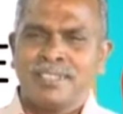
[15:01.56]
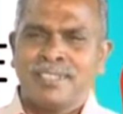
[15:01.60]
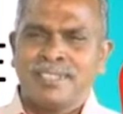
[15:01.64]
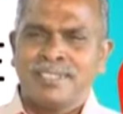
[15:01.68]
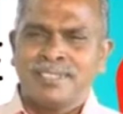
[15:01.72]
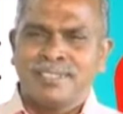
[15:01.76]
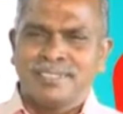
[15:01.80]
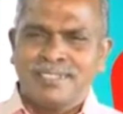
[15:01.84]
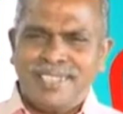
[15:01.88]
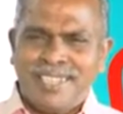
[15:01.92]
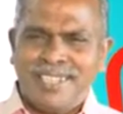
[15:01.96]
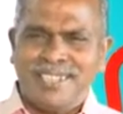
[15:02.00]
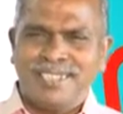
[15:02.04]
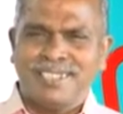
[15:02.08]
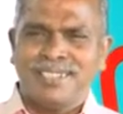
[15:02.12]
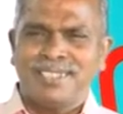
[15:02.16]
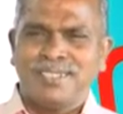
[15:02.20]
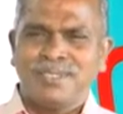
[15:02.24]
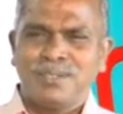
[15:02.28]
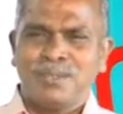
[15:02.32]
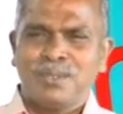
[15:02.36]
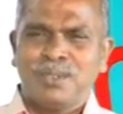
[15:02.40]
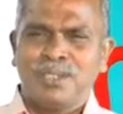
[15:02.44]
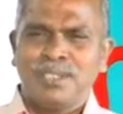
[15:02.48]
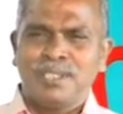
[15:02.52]
Then,
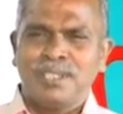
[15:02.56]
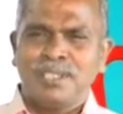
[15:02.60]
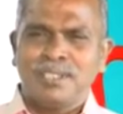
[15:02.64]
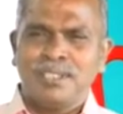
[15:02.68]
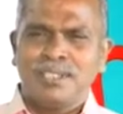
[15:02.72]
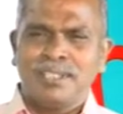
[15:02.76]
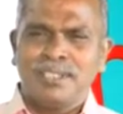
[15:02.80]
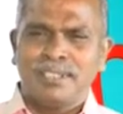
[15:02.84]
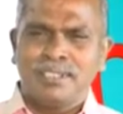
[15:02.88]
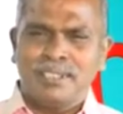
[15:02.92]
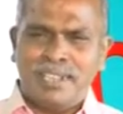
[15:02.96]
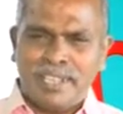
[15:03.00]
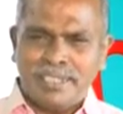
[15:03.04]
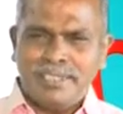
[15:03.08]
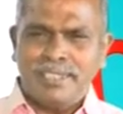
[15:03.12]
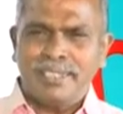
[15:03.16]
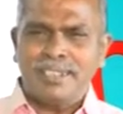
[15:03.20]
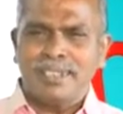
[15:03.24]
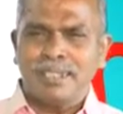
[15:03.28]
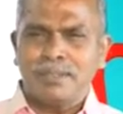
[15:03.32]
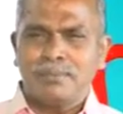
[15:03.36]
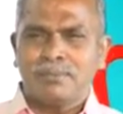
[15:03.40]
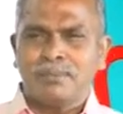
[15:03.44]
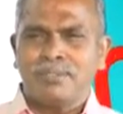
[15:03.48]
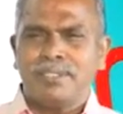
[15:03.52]

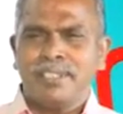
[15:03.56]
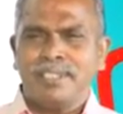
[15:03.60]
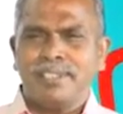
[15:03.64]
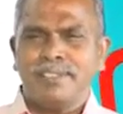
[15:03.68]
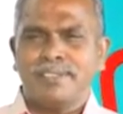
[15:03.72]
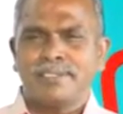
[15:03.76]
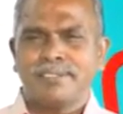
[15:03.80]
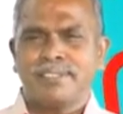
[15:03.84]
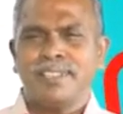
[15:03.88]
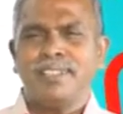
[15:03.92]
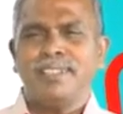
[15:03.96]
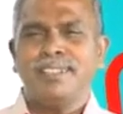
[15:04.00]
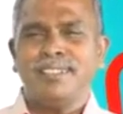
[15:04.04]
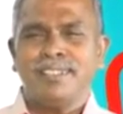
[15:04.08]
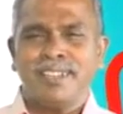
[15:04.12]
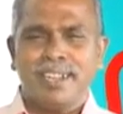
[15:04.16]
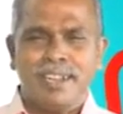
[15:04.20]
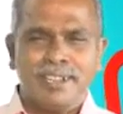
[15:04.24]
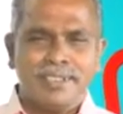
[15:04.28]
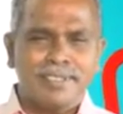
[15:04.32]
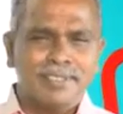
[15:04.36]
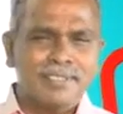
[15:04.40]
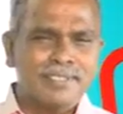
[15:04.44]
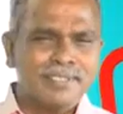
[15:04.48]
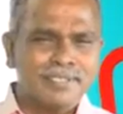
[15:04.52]
color of the sun
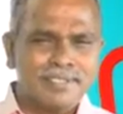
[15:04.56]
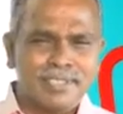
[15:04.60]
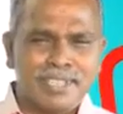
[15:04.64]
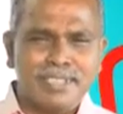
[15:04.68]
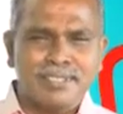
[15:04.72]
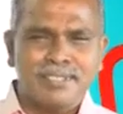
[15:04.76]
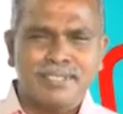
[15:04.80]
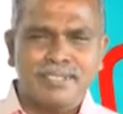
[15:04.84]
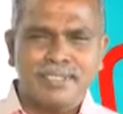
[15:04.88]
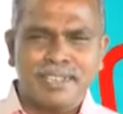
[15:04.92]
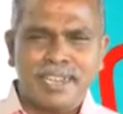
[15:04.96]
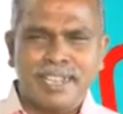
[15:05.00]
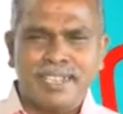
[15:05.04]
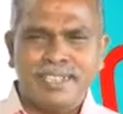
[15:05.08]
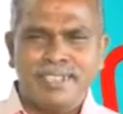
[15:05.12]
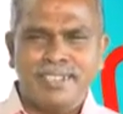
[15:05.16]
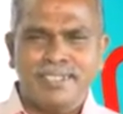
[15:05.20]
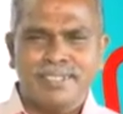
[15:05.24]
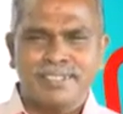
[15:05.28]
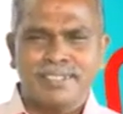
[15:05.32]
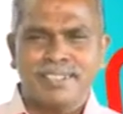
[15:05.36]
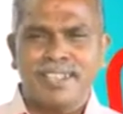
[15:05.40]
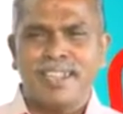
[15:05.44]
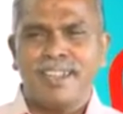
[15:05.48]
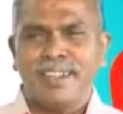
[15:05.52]
at
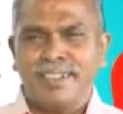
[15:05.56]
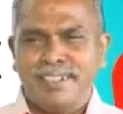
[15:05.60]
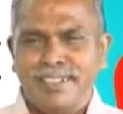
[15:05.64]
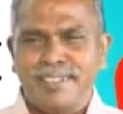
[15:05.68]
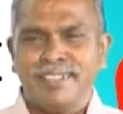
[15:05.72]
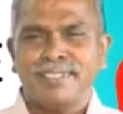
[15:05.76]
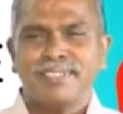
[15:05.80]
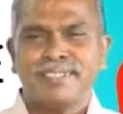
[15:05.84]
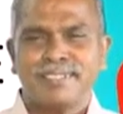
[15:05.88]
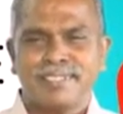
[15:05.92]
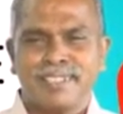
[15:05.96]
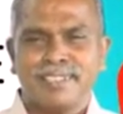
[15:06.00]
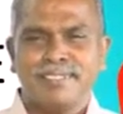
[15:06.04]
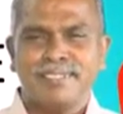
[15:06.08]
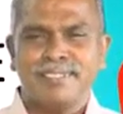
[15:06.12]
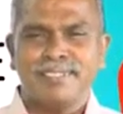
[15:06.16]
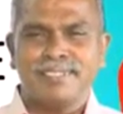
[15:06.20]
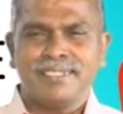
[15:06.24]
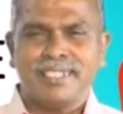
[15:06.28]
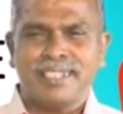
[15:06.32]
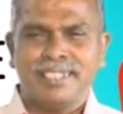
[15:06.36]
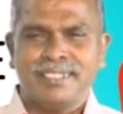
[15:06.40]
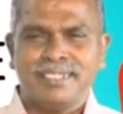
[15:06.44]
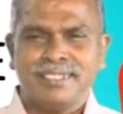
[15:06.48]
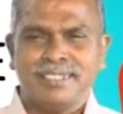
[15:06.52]
sunrise and
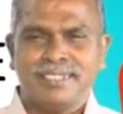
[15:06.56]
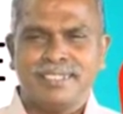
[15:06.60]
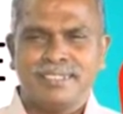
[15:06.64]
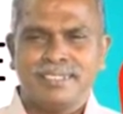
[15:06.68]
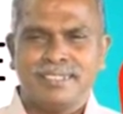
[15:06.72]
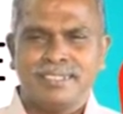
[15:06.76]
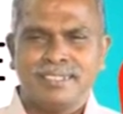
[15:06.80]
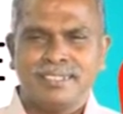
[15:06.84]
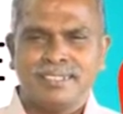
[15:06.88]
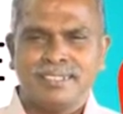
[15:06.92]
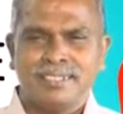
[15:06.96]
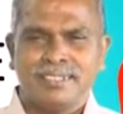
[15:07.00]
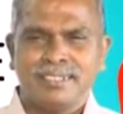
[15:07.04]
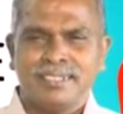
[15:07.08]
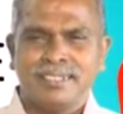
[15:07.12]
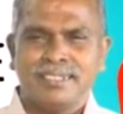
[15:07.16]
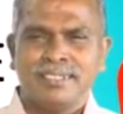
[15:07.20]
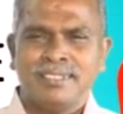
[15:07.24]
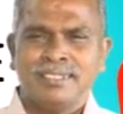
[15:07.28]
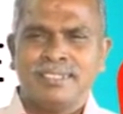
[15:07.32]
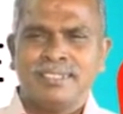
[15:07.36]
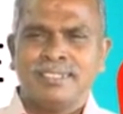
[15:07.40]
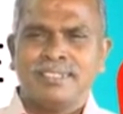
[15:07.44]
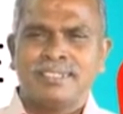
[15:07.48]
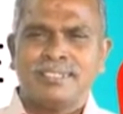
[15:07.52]
sunset.
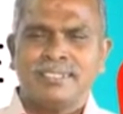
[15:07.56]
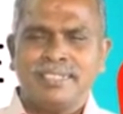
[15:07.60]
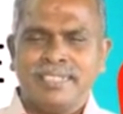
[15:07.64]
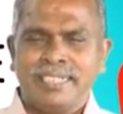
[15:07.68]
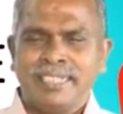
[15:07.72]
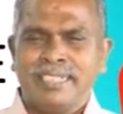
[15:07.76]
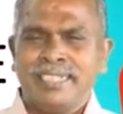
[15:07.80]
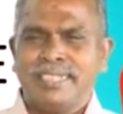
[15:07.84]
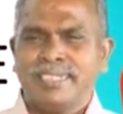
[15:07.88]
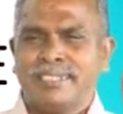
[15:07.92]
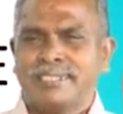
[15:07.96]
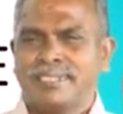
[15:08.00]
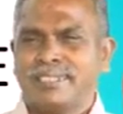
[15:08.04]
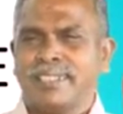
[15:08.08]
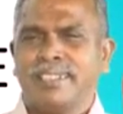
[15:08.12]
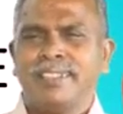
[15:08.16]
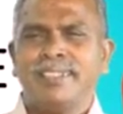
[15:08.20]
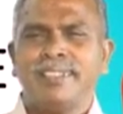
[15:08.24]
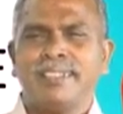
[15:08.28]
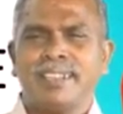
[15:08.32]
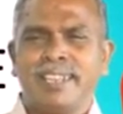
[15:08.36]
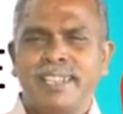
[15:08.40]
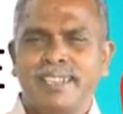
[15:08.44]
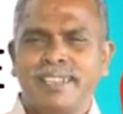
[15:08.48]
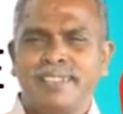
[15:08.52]
The
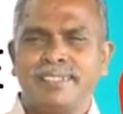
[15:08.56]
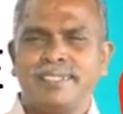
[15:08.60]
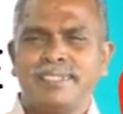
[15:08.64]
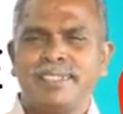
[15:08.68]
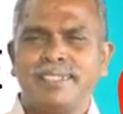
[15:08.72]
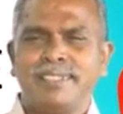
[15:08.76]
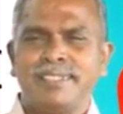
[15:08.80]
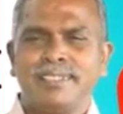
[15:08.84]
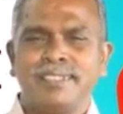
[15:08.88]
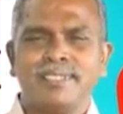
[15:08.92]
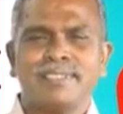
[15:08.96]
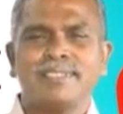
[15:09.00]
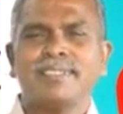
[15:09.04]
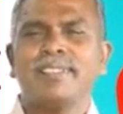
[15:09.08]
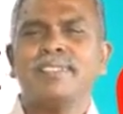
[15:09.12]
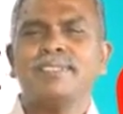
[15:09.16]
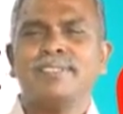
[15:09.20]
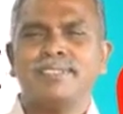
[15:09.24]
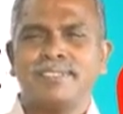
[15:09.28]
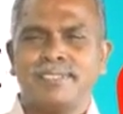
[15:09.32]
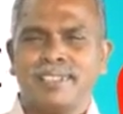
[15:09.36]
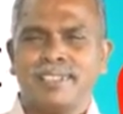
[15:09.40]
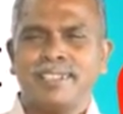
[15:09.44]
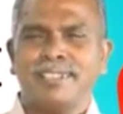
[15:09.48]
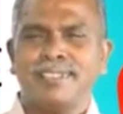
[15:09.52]
sunrise and
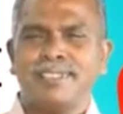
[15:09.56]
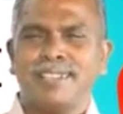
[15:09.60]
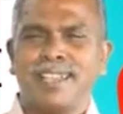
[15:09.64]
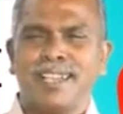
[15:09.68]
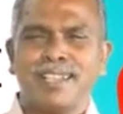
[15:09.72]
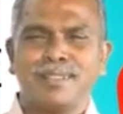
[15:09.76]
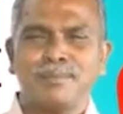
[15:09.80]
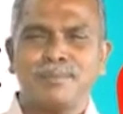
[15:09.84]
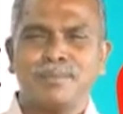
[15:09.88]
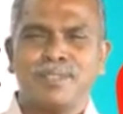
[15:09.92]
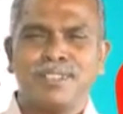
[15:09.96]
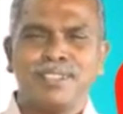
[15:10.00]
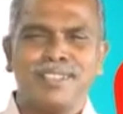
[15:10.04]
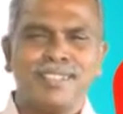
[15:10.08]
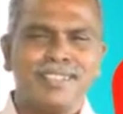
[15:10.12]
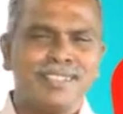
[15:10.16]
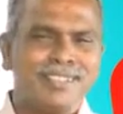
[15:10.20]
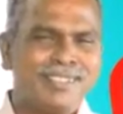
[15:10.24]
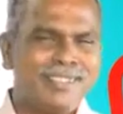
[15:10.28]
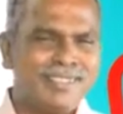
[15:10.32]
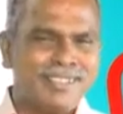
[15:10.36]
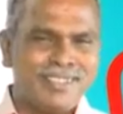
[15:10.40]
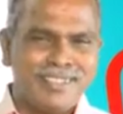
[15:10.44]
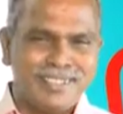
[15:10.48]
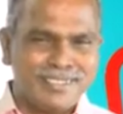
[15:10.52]
sunset,
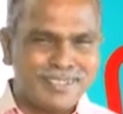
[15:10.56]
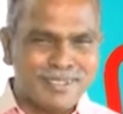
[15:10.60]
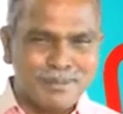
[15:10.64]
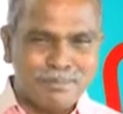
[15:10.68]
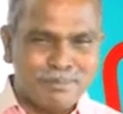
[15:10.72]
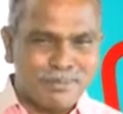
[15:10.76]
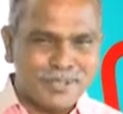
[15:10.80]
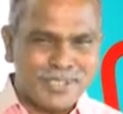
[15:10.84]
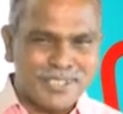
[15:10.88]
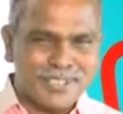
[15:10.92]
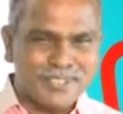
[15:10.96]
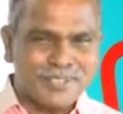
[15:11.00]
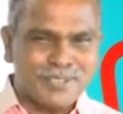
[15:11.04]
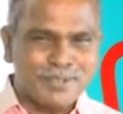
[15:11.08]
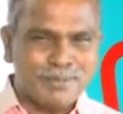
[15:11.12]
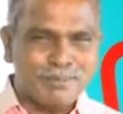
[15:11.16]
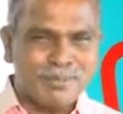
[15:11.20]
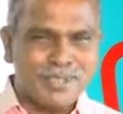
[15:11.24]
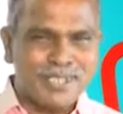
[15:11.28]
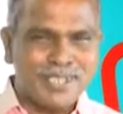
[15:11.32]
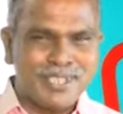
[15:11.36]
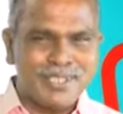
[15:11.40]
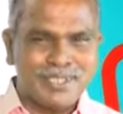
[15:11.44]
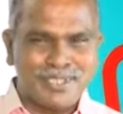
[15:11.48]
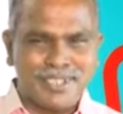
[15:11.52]
normally it appears to
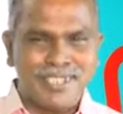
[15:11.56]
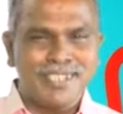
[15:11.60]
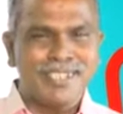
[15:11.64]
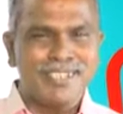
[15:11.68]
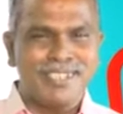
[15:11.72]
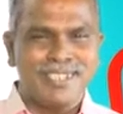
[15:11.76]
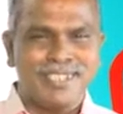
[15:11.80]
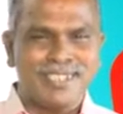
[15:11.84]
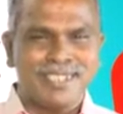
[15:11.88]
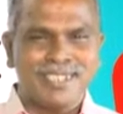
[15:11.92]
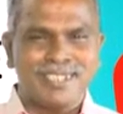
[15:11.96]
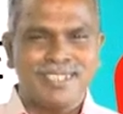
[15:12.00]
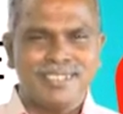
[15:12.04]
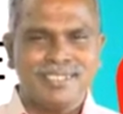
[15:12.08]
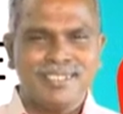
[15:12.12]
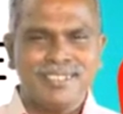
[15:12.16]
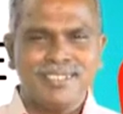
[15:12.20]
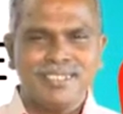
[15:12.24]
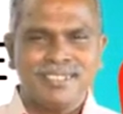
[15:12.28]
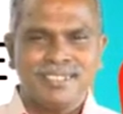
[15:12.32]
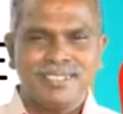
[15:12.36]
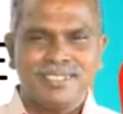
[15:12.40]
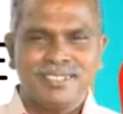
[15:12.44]
be red color.